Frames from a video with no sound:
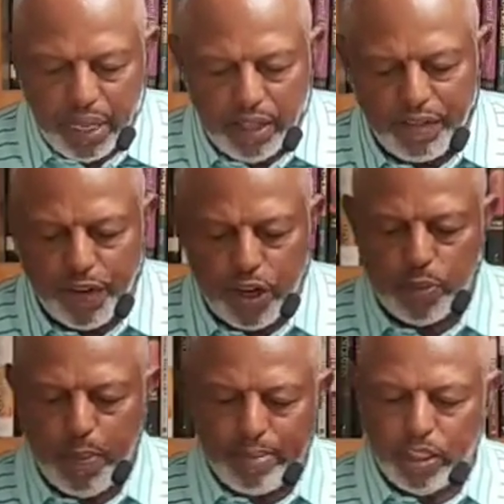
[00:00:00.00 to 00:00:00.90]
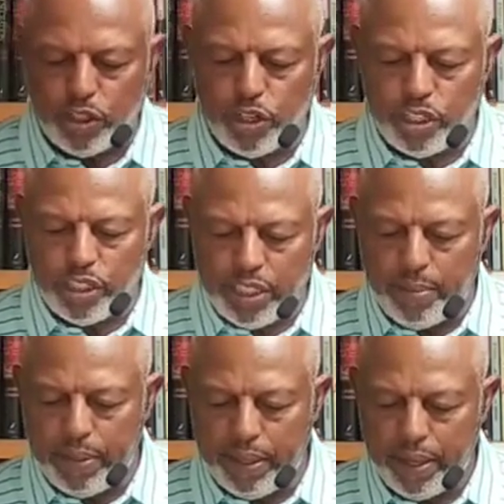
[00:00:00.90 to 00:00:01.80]
The First Baptist Church
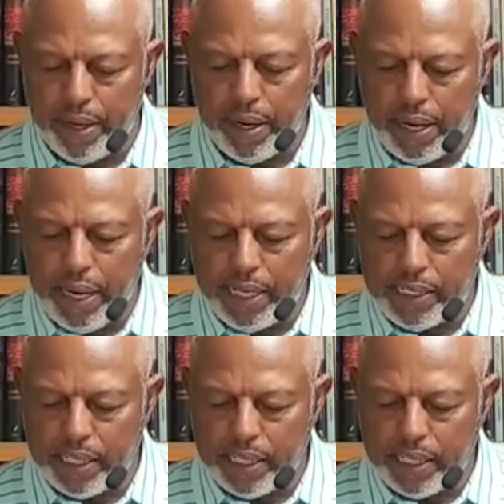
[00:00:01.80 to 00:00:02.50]
Denbigh is